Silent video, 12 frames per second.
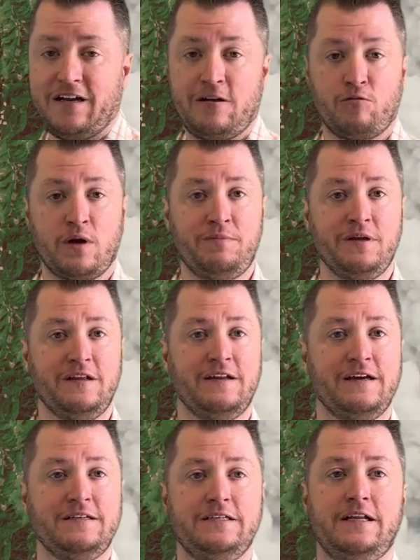It erupted in
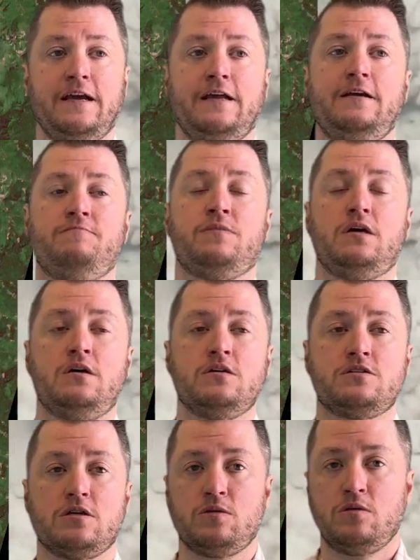1980.
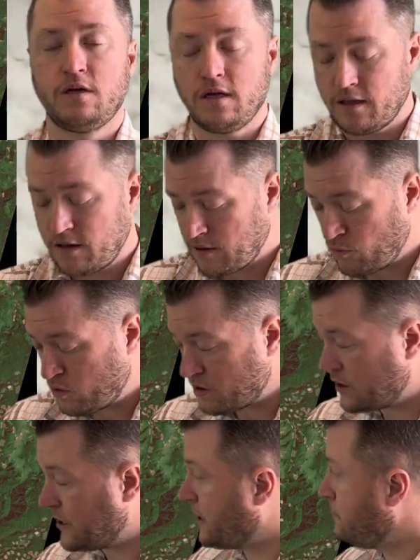So we're looking